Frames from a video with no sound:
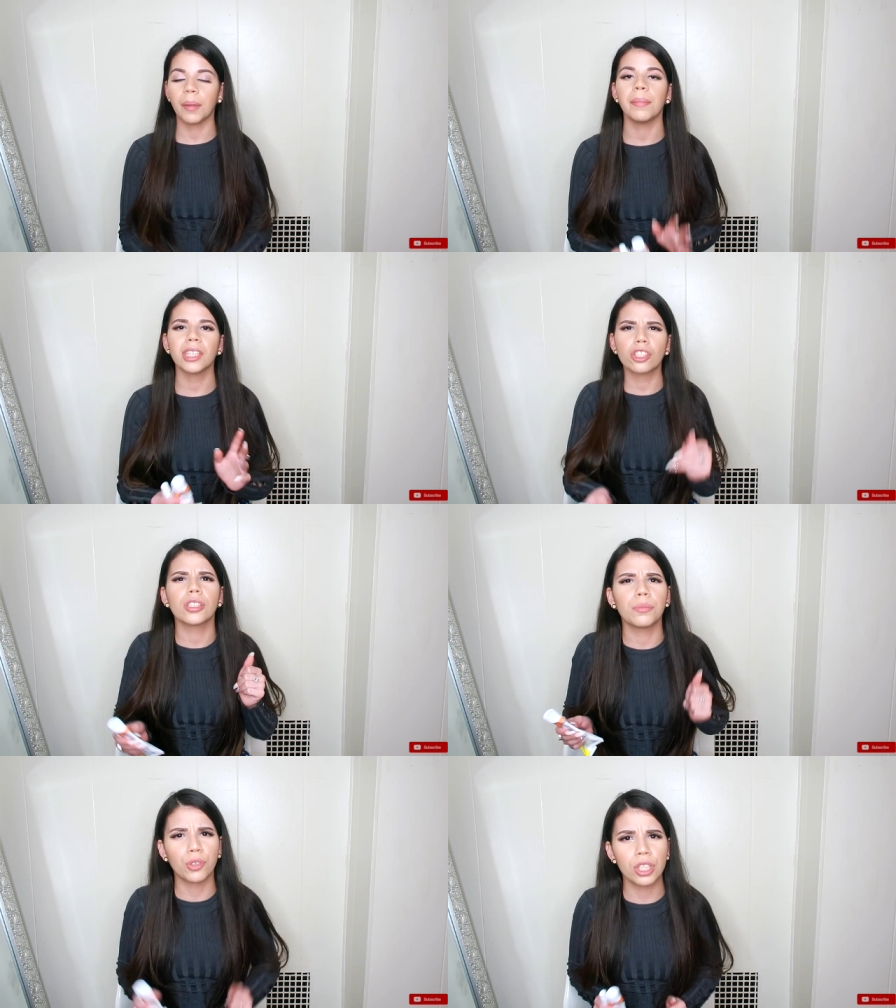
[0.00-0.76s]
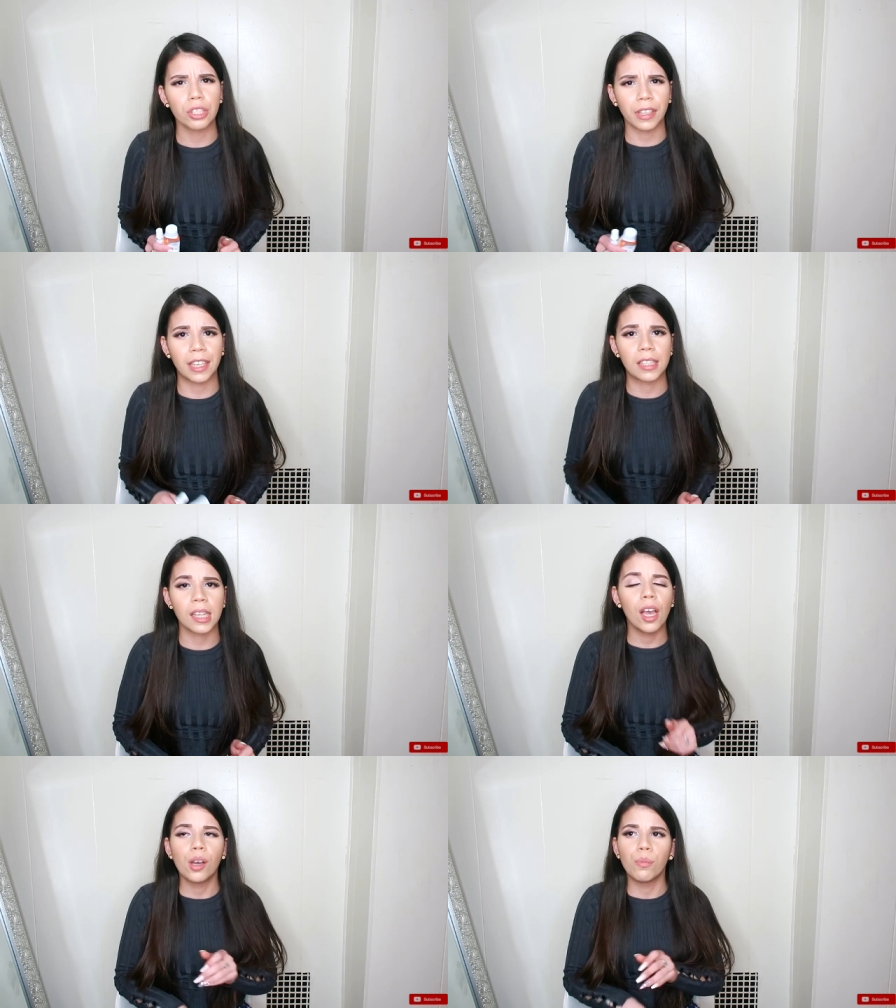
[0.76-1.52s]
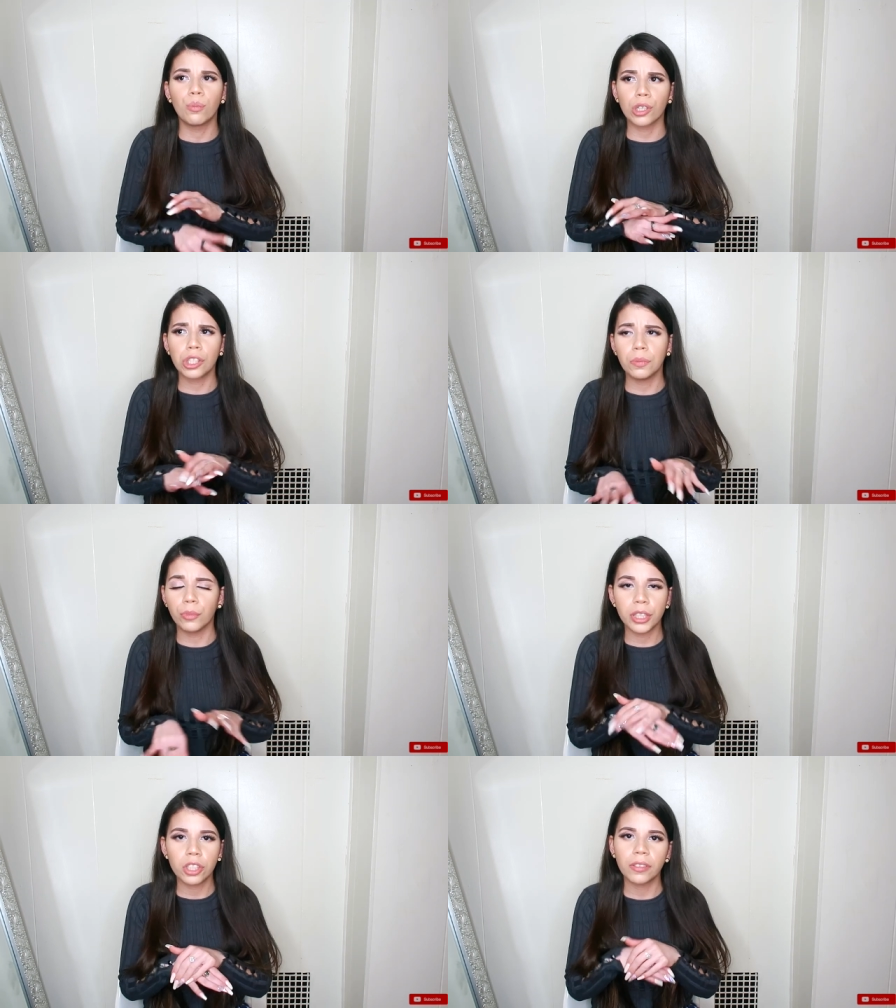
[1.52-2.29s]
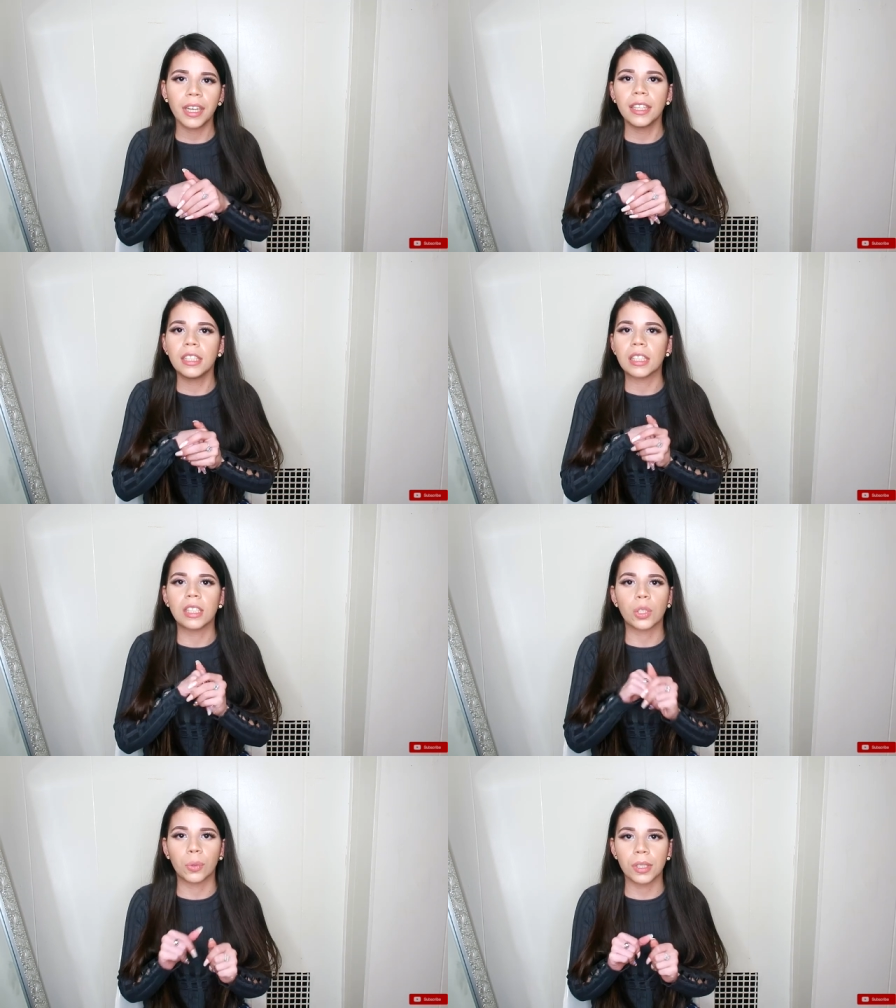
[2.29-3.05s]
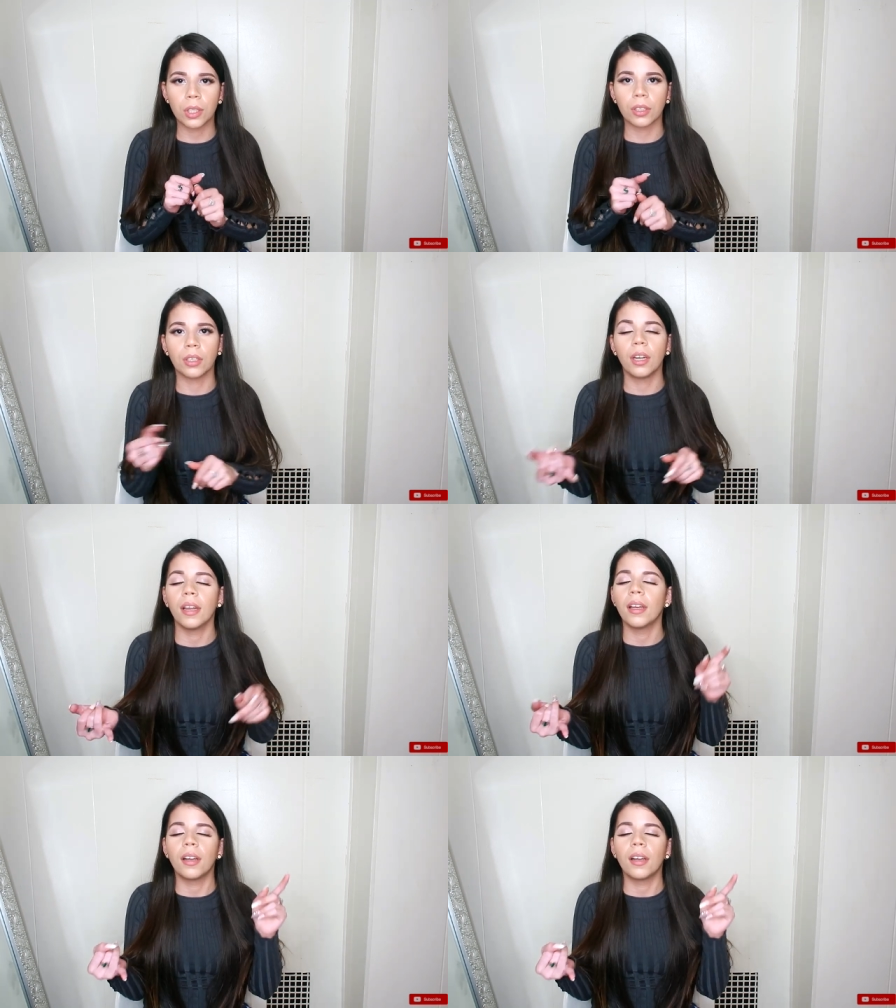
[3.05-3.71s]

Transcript: make sure you moisturize Moist moisturize is always good